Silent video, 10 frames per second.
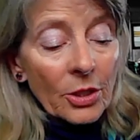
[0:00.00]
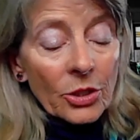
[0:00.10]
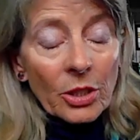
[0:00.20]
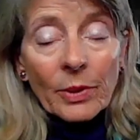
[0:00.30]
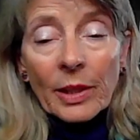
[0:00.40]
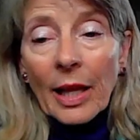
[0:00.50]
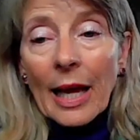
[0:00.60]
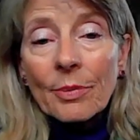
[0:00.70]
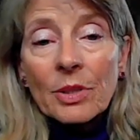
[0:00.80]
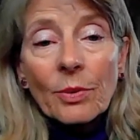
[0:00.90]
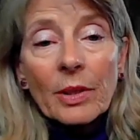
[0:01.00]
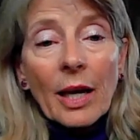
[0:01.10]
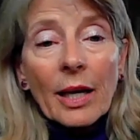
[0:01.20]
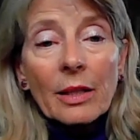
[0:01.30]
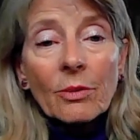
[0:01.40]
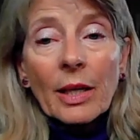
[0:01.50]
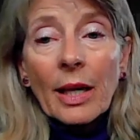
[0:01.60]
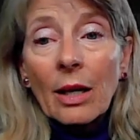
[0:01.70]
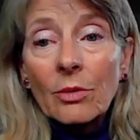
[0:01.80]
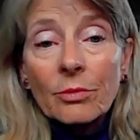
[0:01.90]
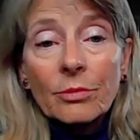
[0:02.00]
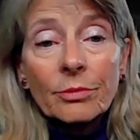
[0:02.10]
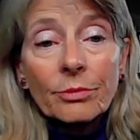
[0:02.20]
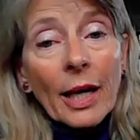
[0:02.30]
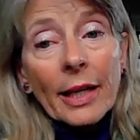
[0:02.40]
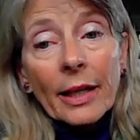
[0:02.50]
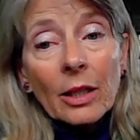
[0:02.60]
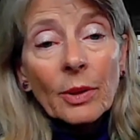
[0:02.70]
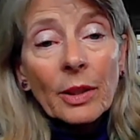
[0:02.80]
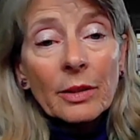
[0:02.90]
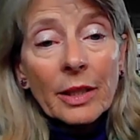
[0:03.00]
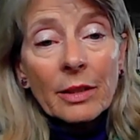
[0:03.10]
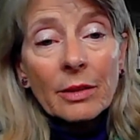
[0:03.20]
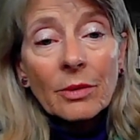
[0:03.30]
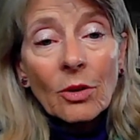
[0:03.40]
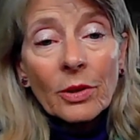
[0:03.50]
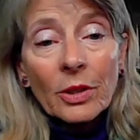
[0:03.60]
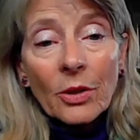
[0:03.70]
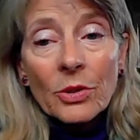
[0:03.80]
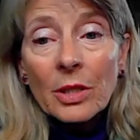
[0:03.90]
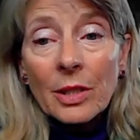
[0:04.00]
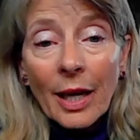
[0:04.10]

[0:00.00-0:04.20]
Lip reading: She relapsed one night, went out and bought heroin and overdosed and